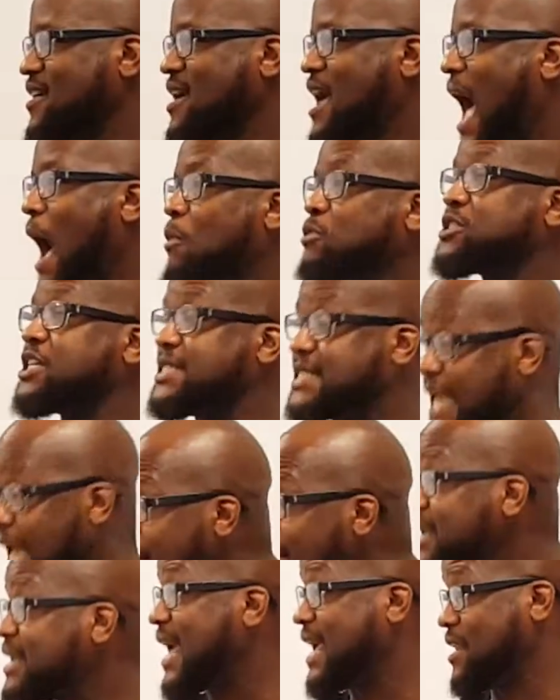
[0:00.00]
I was
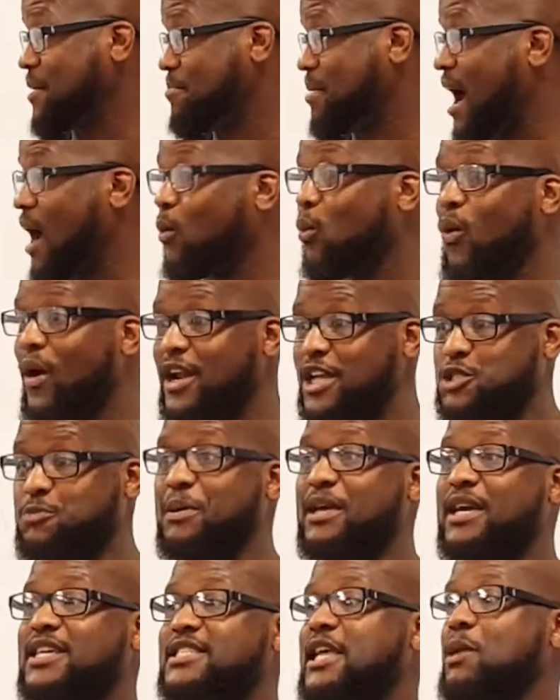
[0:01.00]
intimidated by winners
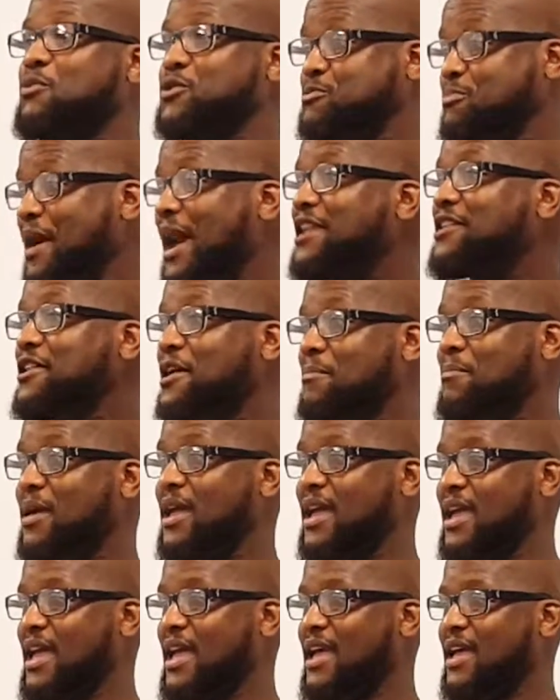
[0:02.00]
because they was better than
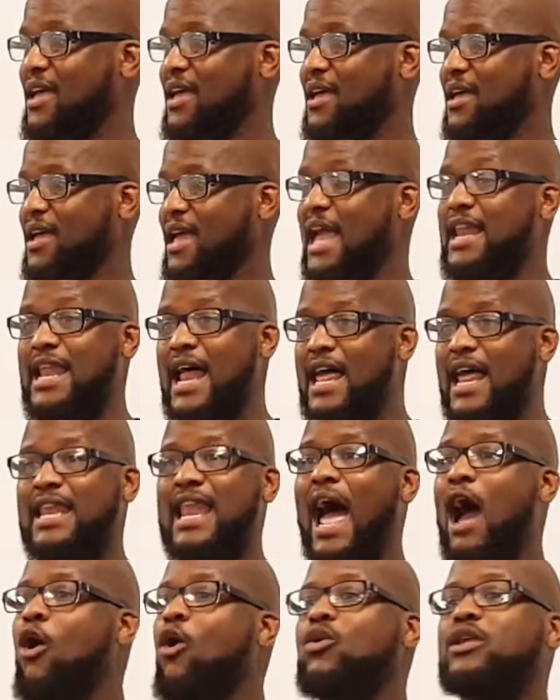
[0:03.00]
me. And
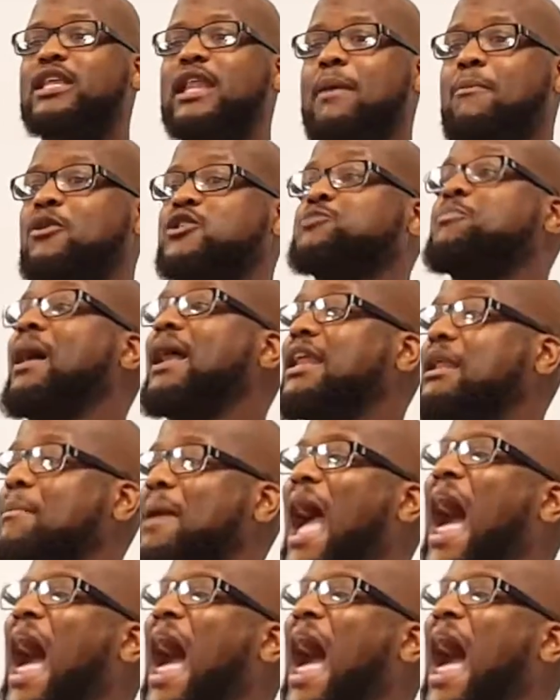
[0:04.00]
not only they was better than me,